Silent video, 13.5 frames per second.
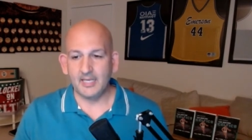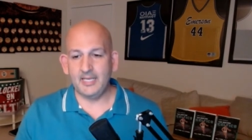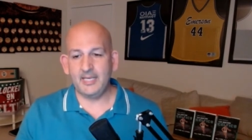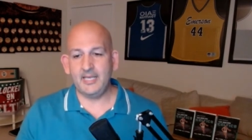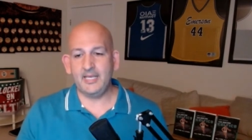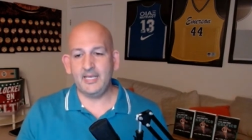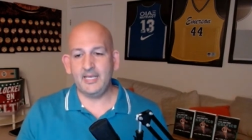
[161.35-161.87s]

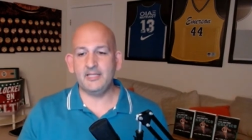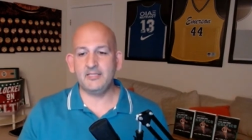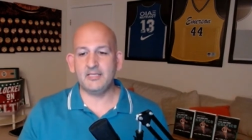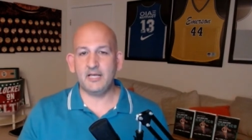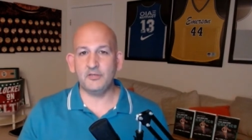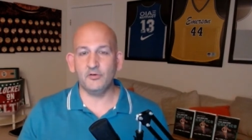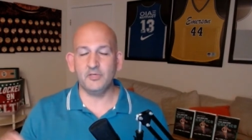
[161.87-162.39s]
And
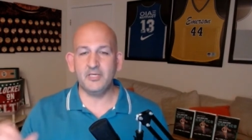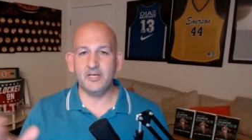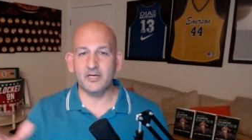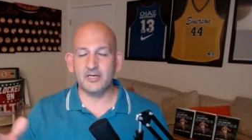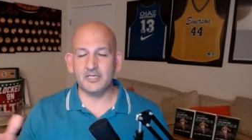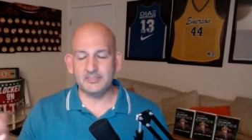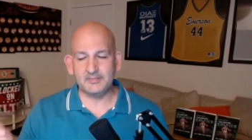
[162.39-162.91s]
uh, you'll
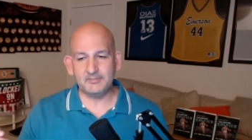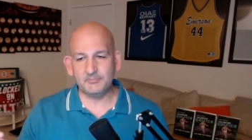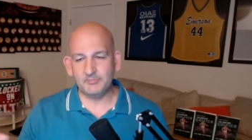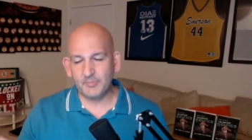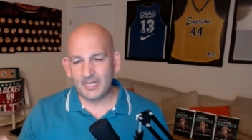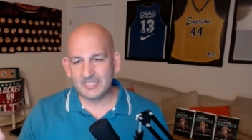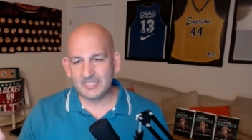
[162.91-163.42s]
hear uh,
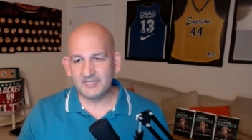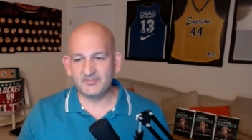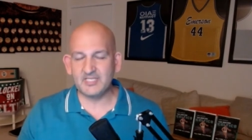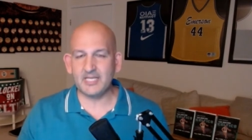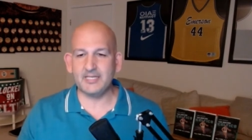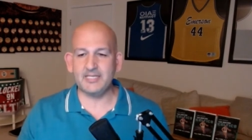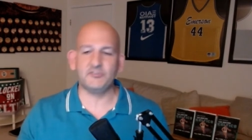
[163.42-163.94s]
Brad
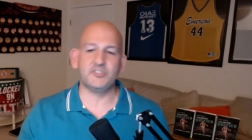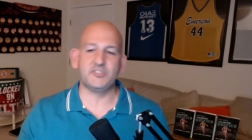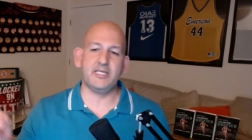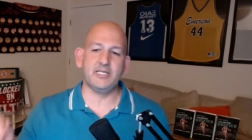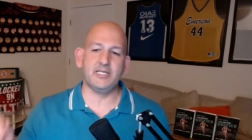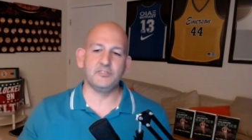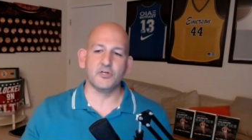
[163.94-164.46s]
Stevens had an
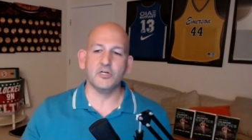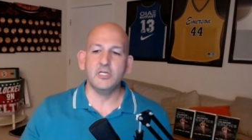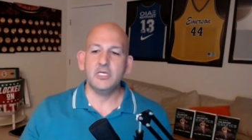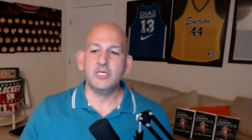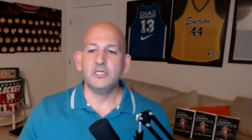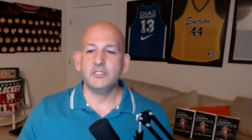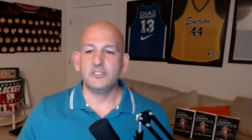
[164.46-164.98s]
interesting answer
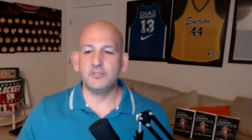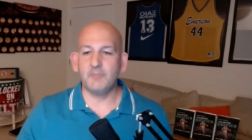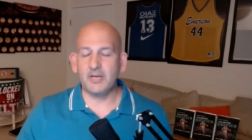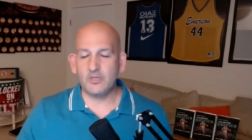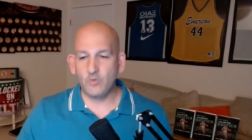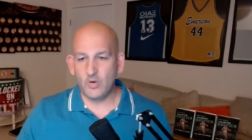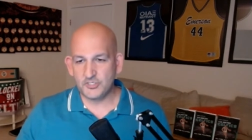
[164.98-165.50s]
to
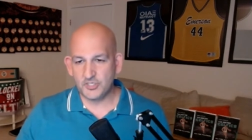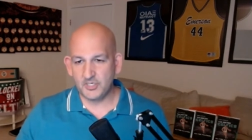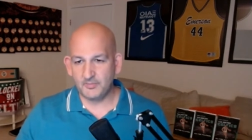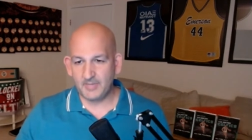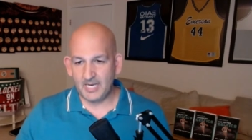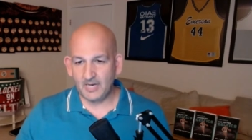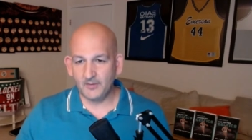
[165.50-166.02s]
my question
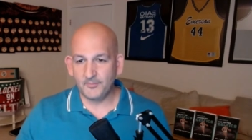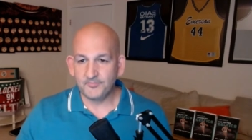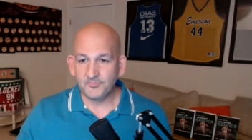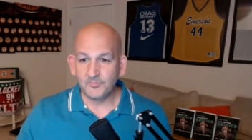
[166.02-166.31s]
about